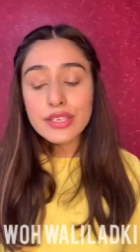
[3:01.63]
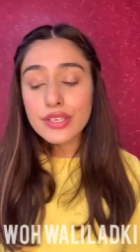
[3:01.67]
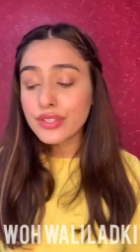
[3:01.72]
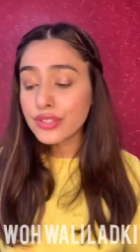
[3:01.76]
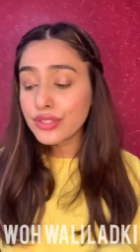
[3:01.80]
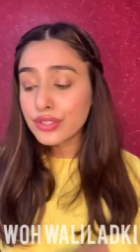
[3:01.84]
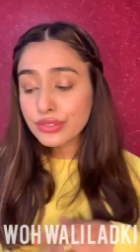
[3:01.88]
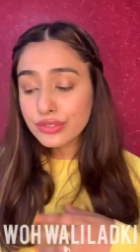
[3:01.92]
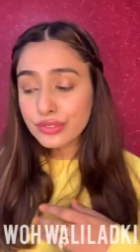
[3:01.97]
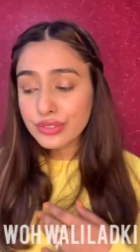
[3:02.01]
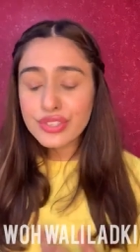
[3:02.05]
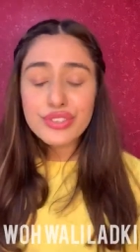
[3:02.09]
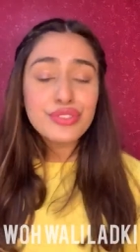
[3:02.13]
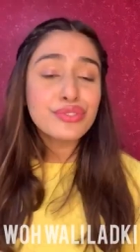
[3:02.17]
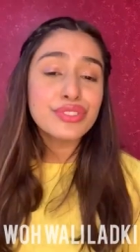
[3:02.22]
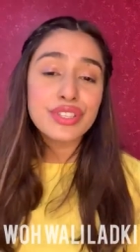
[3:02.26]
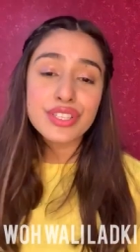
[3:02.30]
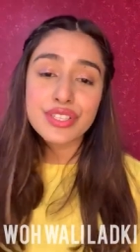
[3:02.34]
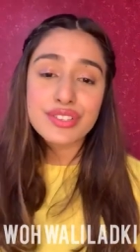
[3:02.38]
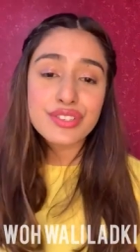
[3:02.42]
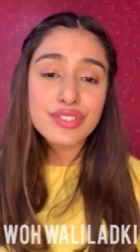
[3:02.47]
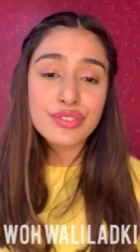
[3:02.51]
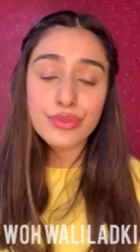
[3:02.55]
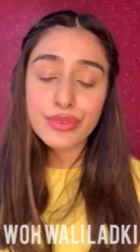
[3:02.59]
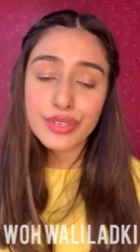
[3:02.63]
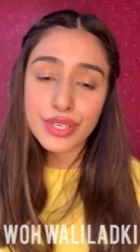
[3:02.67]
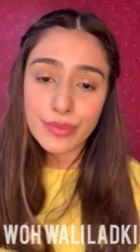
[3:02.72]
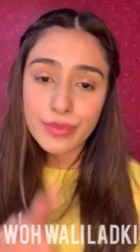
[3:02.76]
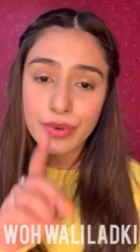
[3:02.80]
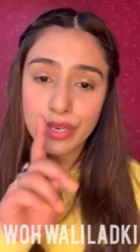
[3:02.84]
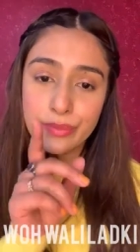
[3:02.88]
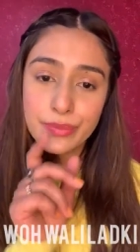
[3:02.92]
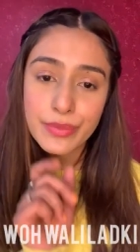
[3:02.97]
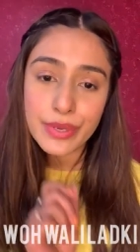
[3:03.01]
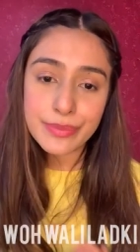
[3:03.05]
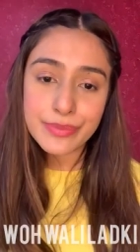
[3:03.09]
you know there's only
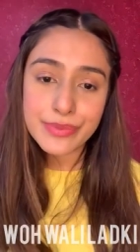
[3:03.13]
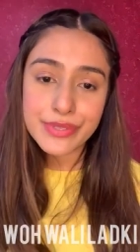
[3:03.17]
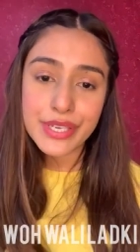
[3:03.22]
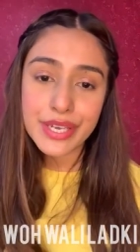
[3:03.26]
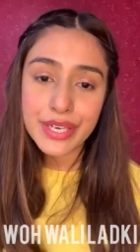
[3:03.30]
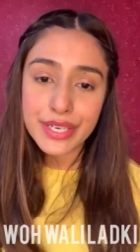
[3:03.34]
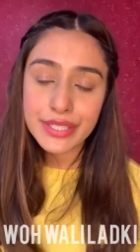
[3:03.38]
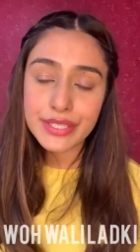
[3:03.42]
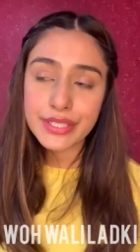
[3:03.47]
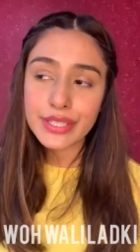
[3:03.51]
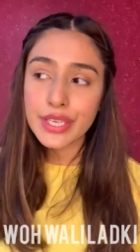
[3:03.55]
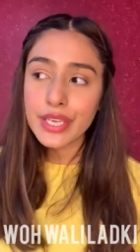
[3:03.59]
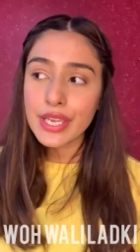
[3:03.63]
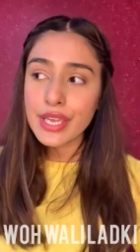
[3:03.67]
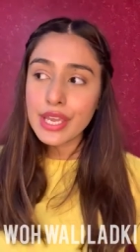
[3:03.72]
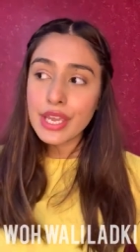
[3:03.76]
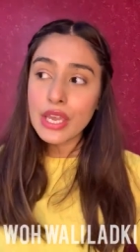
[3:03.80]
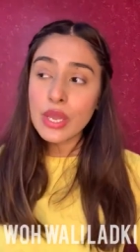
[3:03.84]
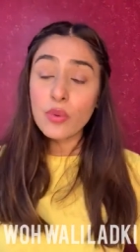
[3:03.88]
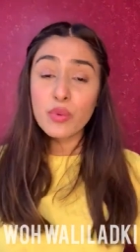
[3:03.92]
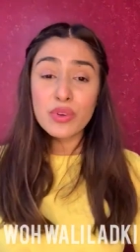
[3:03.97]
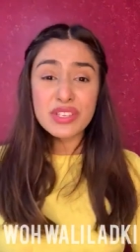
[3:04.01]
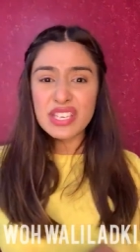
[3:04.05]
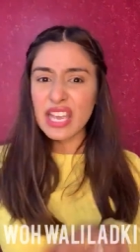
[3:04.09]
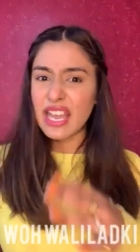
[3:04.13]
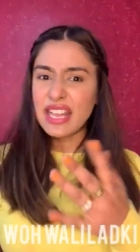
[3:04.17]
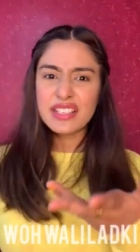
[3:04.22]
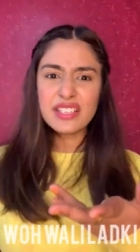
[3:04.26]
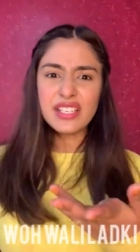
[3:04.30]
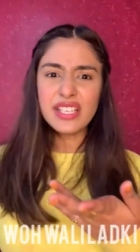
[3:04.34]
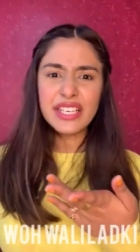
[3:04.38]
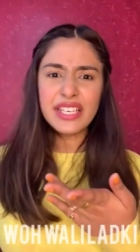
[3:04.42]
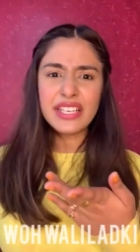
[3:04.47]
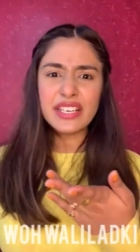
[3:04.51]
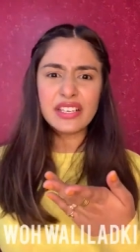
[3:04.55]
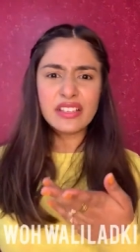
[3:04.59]
one website which
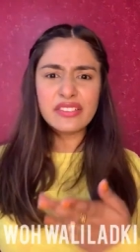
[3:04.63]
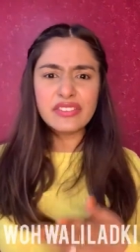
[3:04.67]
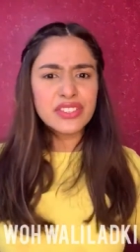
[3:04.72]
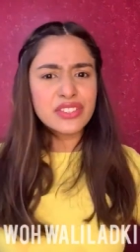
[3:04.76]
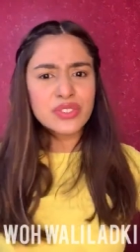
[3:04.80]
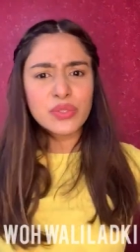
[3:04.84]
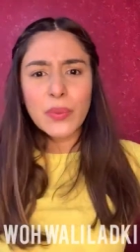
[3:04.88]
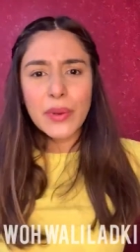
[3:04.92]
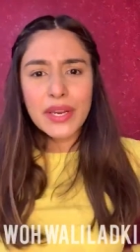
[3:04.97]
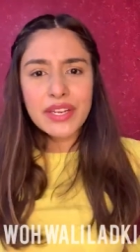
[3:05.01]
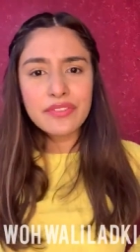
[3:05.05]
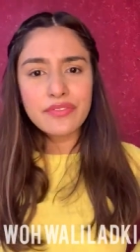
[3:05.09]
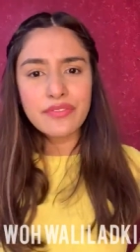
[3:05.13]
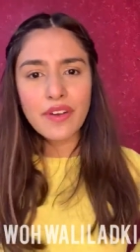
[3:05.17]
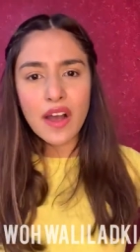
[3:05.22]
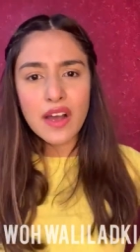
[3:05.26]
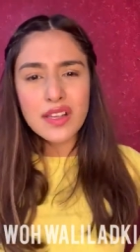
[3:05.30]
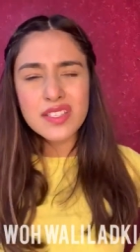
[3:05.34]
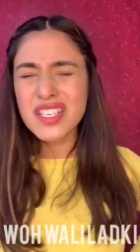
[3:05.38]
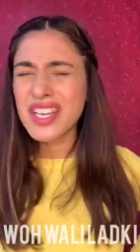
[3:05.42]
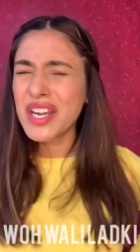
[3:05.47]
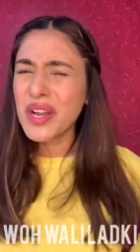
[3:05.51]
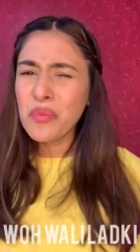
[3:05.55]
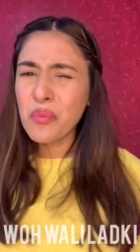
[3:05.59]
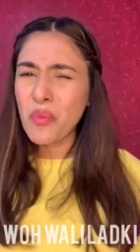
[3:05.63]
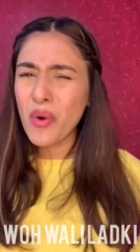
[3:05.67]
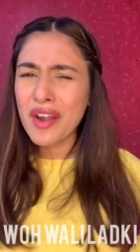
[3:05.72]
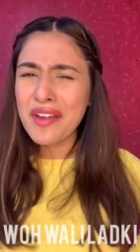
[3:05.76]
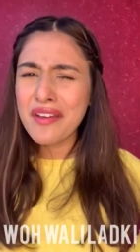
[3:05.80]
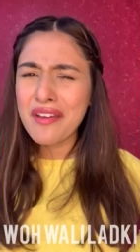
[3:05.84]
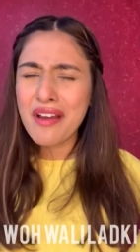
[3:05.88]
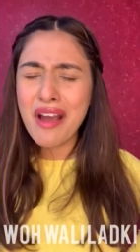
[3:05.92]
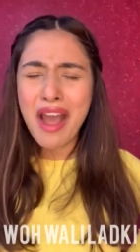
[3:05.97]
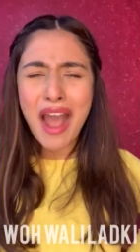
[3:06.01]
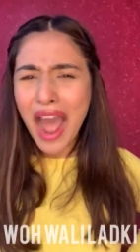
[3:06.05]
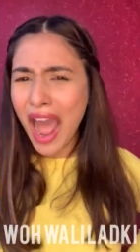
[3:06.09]
actually delivers quite fast, and I
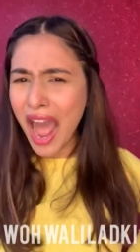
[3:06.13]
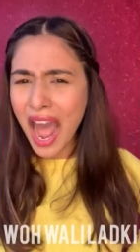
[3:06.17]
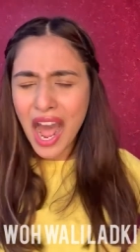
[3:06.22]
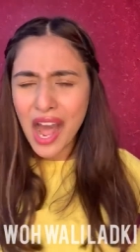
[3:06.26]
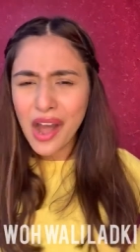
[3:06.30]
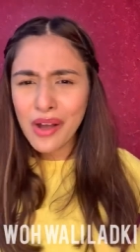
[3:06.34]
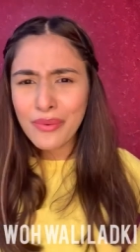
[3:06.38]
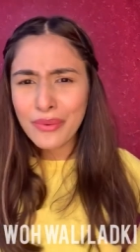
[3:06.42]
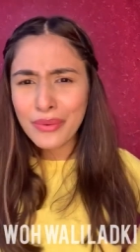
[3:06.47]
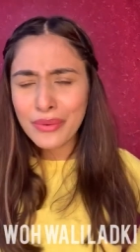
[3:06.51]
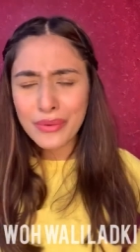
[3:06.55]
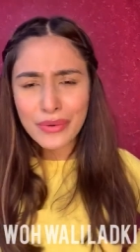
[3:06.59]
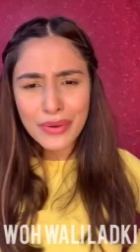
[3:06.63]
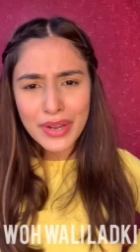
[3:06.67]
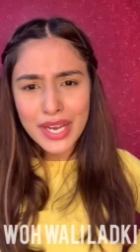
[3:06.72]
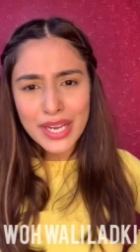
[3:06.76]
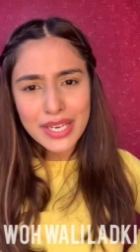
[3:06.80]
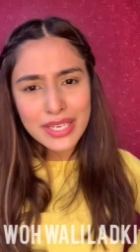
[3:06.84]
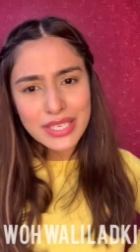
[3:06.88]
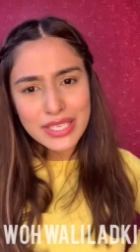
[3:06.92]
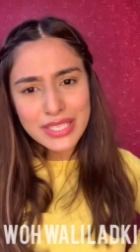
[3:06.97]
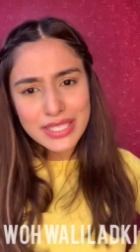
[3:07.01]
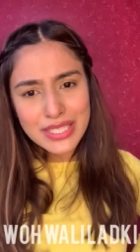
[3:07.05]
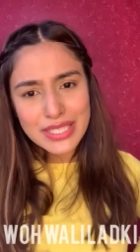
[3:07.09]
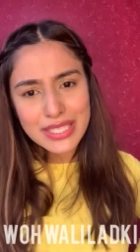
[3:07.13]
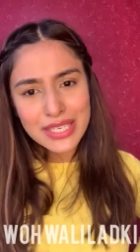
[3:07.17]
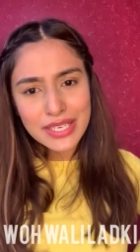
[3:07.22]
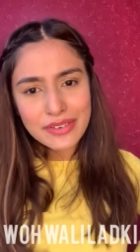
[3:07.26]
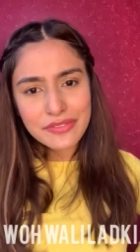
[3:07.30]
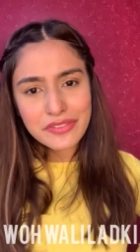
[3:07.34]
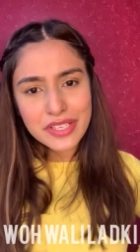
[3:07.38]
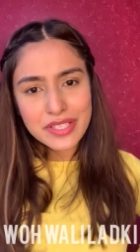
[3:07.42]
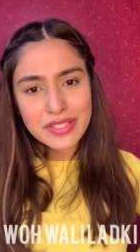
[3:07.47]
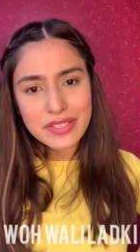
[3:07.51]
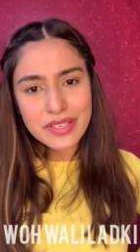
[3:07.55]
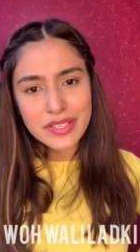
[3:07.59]
wonder how great is the
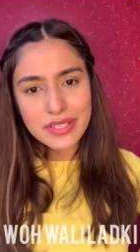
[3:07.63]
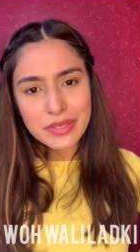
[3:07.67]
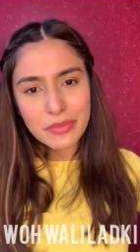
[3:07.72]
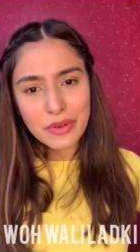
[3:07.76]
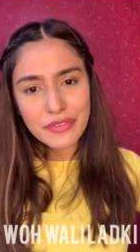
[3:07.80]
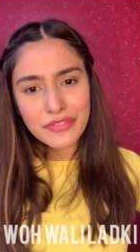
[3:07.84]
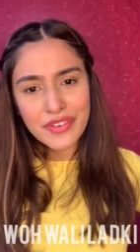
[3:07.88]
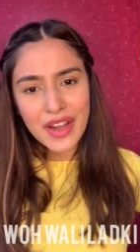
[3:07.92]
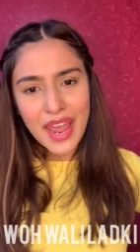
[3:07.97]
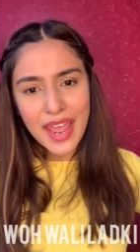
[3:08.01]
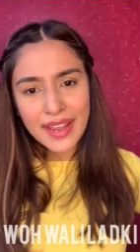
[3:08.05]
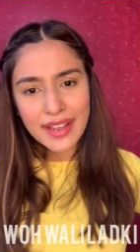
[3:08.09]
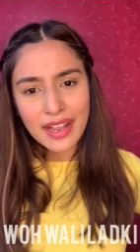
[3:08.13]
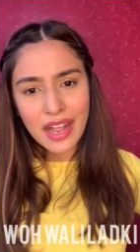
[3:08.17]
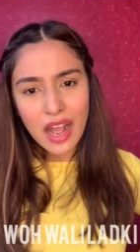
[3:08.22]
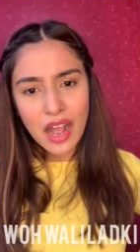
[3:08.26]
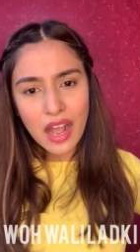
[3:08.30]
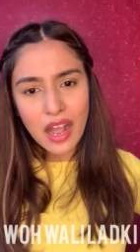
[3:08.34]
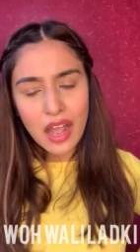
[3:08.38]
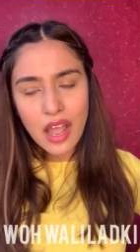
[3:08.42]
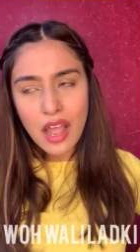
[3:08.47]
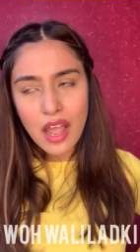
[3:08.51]
delivery system of Nykaa.